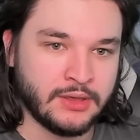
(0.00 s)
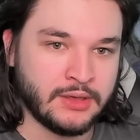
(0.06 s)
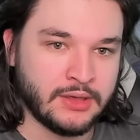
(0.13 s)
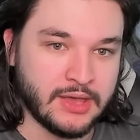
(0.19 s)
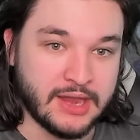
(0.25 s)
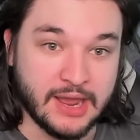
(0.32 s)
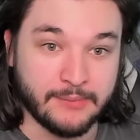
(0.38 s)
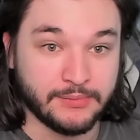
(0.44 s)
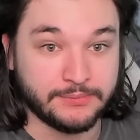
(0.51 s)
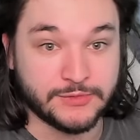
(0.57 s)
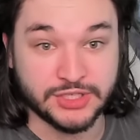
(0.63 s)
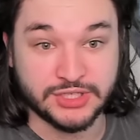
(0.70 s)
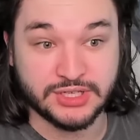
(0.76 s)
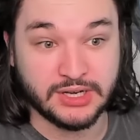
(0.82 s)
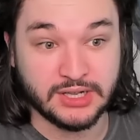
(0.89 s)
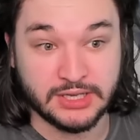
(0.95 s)
And I'm
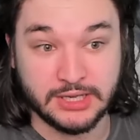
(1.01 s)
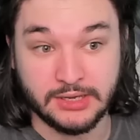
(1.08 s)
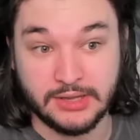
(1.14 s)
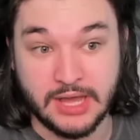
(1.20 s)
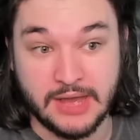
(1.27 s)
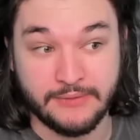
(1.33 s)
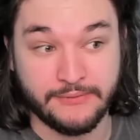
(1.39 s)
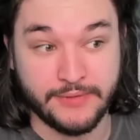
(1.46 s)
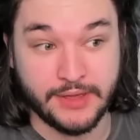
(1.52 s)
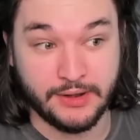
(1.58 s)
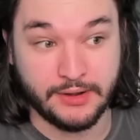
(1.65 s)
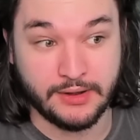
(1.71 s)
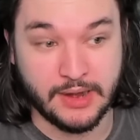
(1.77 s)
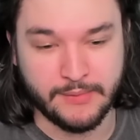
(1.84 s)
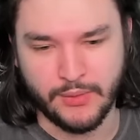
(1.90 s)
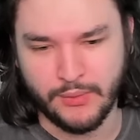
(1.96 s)
just going to kill off
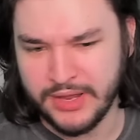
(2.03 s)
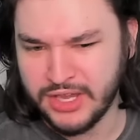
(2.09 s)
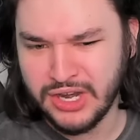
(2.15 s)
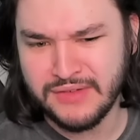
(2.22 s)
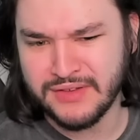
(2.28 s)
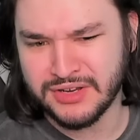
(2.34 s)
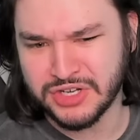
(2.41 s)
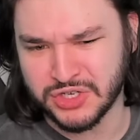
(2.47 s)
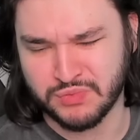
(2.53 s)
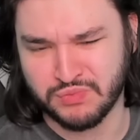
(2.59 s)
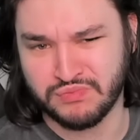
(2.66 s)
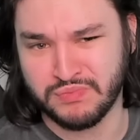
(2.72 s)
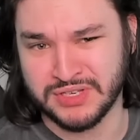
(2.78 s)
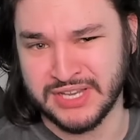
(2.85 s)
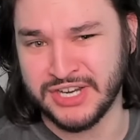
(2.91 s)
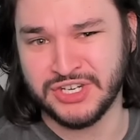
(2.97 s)
their... I mean, we could even just
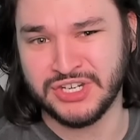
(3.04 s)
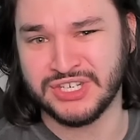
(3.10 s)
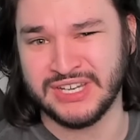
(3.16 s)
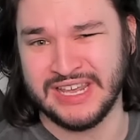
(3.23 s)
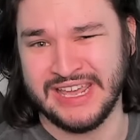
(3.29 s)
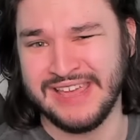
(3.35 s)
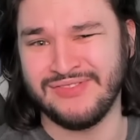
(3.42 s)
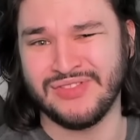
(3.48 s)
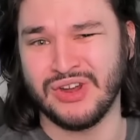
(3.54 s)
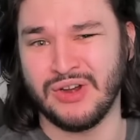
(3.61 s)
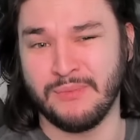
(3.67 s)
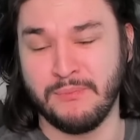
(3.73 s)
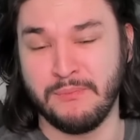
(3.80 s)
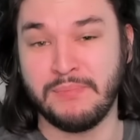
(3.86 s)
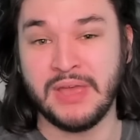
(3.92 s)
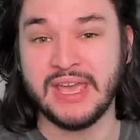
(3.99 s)
potentially just hit their
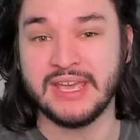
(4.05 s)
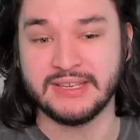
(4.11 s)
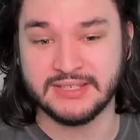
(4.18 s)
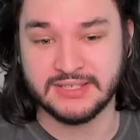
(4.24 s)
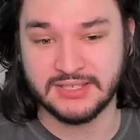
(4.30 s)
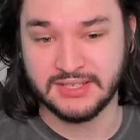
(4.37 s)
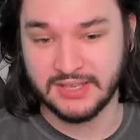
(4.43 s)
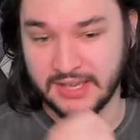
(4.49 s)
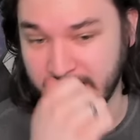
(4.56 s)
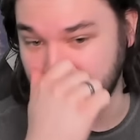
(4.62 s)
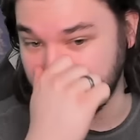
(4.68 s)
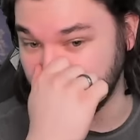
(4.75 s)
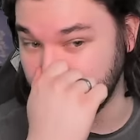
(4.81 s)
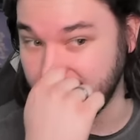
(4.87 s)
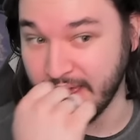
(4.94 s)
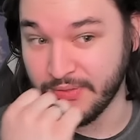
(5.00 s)
base.
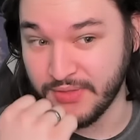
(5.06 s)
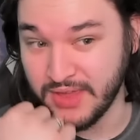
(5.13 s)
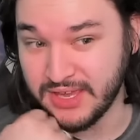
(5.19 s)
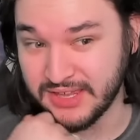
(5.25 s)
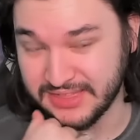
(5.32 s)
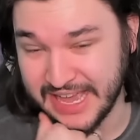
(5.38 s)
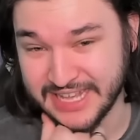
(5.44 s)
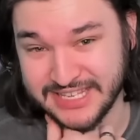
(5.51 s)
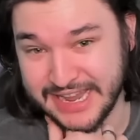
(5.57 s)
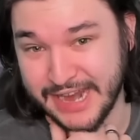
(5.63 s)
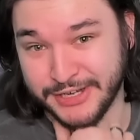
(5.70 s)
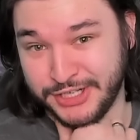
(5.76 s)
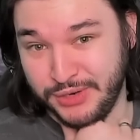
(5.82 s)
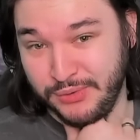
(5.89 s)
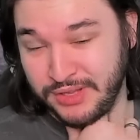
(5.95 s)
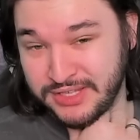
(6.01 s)
And I think that's
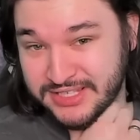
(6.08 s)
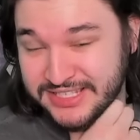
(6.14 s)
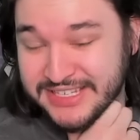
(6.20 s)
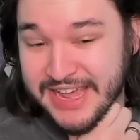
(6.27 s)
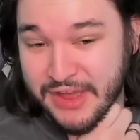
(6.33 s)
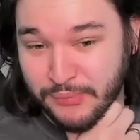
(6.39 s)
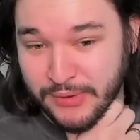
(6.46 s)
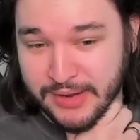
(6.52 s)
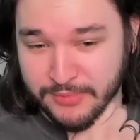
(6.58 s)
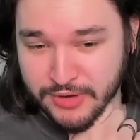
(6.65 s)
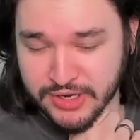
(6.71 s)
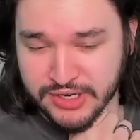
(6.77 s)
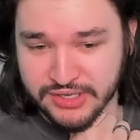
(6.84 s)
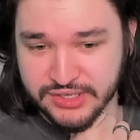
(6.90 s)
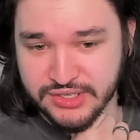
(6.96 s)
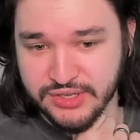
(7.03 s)
actually instead what I'm going
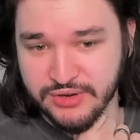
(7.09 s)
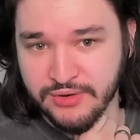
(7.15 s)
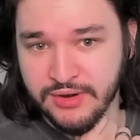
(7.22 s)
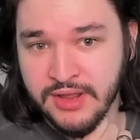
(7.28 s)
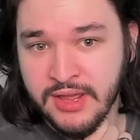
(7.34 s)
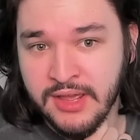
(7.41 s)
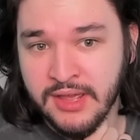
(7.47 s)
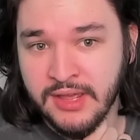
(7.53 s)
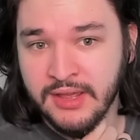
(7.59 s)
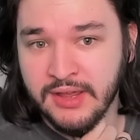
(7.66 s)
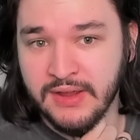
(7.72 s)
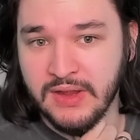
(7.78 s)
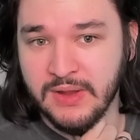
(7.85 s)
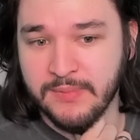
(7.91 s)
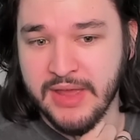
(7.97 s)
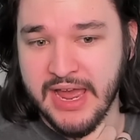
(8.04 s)
to do.
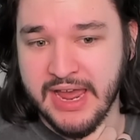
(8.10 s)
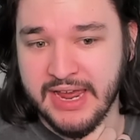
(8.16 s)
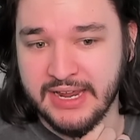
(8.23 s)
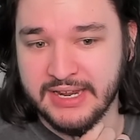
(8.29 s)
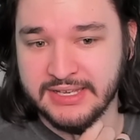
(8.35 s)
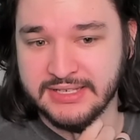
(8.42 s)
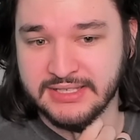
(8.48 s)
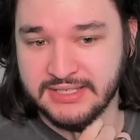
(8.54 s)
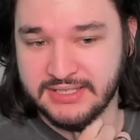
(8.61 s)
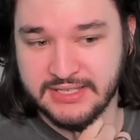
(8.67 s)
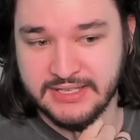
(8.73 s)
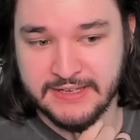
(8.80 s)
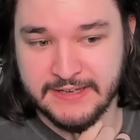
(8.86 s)
As